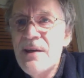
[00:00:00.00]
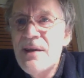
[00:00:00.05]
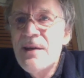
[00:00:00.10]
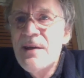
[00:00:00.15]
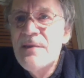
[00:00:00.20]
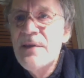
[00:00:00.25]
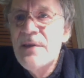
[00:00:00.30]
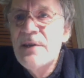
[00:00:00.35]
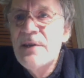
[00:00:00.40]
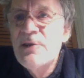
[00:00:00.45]

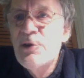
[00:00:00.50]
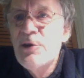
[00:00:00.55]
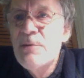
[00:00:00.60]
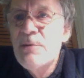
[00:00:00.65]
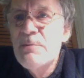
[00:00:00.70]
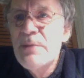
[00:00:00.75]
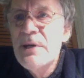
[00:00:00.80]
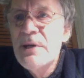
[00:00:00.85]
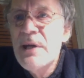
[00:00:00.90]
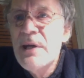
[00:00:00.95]
Then you
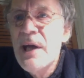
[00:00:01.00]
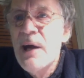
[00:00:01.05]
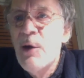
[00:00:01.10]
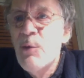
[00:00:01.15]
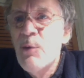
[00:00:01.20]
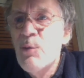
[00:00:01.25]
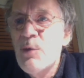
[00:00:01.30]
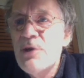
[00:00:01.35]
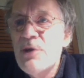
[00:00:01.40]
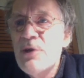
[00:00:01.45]
can pick
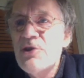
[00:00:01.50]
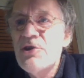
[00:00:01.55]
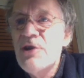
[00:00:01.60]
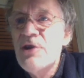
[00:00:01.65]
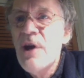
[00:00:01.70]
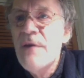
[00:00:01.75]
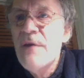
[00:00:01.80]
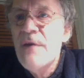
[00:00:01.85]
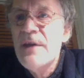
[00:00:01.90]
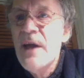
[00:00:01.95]
out which
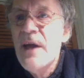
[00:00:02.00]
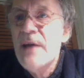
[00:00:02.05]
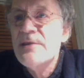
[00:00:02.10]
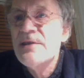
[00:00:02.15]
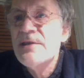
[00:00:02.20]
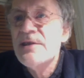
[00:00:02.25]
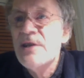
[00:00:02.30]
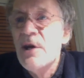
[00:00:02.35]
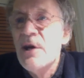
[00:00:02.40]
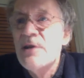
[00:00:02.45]
of the
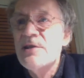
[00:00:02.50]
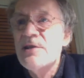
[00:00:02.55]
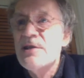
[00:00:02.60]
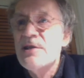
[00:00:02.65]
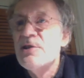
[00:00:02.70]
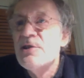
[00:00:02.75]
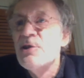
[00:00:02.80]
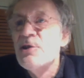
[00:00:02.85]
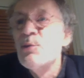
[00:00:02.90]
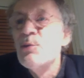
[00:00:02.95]

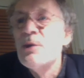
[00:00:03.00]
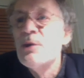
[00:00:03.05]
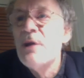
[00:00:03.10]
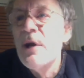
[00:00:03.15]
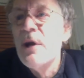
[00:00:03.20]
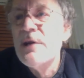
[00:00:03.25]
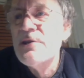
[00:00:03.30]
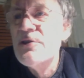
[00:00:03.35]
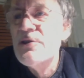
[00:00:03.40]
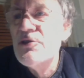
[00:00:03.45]
exercises you would
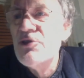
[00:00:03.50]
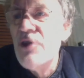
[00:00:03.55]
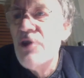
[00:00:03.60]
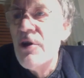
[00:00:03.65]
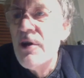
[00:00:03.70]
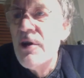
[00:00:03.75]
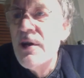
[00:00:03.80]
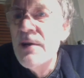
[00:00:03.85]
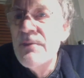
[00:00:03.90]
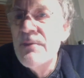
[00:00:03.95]
like to
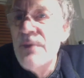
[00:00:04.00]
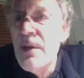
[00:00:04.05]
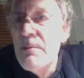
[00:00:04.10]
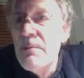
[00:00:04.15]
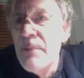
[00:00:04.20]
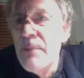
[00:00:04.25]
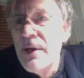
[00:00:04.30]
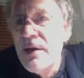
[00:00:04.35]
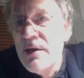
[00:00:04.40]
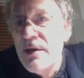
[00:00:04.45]
try,
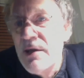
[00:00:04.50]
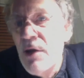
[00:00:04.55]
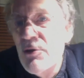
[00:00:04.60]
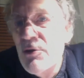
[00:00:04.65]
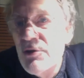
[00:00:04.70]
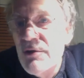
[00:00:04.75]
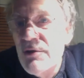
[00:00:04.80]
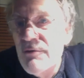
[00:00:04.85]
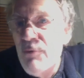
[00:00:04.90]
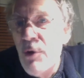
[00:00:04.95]
make a
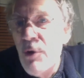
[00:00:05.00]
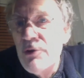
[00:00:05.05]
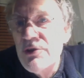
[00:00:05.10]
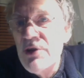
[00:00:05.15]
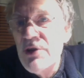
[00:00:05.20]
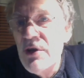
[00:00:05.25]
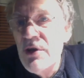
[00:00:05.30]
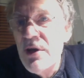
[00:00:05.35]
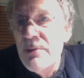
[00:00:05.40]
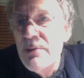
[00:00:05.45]
note of what
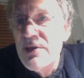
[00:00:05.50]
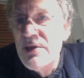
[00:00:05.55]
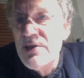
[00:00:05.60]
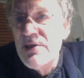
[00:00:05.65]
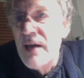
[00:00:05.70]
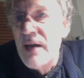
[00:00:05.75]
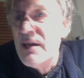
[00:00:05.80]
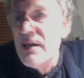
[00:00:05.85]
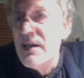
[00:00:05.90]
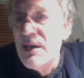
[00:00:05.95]
time
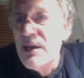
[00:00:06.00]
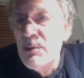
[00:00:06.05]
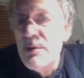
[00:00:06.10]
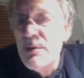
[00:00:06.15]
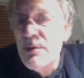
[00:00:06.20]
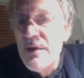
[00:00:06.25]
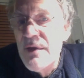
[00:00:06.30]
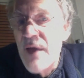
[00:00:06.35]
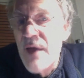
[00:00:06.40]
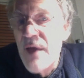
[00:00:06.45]
exactly
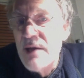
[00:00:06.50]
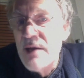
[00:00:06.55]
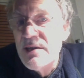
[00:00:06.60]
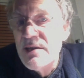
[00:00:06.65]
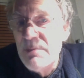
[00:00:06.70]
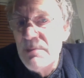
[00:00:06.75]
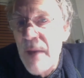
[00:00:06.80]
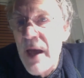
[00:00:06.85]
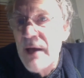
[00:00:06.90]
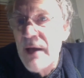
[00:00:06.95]
within that
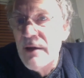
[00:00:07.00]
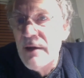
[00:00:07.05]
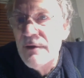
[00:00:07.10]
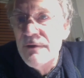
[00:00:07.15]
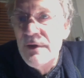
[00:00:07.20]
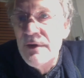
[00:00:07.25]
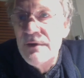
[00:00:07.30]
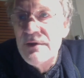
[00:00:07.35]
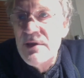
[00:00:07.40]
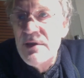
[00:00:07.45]
span of
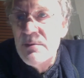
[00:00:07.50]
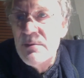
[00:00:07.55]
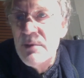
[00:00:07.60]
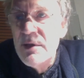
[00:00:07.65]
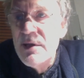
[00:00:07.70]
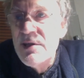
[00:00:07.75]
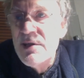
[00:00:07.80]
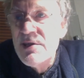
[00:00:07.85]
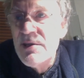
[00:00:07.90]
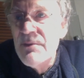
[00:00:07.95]
50
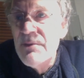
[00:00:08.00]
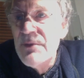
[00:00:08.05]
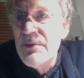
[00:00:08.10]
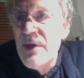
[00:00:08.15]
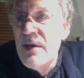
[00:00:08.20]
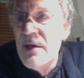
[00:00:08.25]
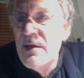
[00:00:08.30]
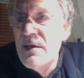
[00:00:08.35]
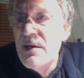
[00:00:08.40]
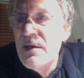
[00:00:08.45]
minutes
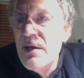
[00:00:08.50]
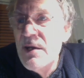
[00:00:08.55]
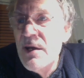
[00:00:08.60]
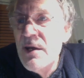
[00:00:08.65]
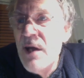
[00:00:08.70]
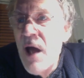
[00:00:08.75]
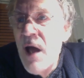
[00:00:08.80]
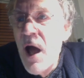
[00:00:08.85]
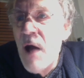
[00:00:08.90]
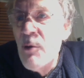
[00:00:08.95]

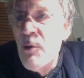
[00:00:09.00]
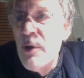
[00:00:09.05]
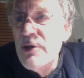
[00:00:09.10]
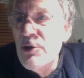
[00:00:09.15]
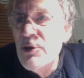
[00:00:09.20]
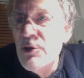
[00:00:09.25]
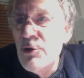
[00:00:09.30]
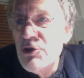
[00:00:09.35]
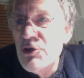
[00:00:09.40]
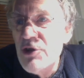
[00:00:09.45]
when
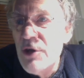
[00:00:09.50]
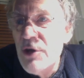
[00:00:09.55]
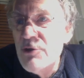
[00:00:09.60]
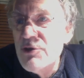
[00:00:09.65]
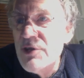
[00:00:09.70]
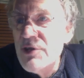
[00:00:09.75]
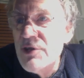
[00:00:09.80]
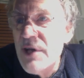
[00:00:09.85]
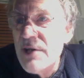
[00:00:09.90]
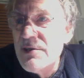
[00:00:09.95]
your
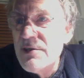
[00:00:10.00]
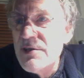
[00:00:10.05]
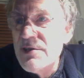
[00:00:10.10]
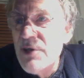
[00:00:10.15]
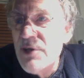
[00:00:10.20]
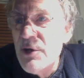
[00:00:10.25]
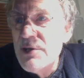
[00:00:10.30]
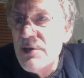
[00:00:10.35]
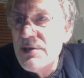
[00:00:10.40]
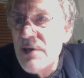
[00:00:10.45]
chosen
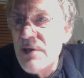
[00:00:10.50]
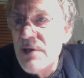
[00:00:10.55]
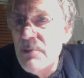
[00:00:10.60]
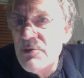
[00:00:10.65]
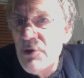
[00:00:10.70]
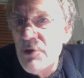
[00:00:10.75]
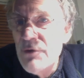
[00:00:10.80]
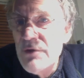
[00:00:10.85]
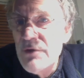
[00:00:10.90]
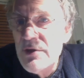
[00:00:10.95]
exercise
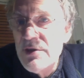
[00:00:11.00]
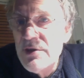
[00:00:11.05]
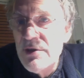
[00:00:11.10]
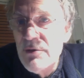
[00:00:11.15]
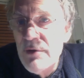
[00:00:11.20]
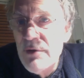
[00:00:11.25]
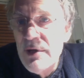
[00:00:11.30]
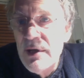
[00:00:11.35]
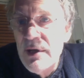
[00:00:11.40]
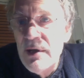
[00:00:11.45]
comes on the
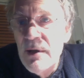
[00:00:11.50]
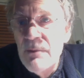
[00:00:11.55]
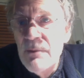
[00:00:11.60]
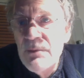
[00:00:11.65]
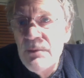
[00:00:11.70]
screen.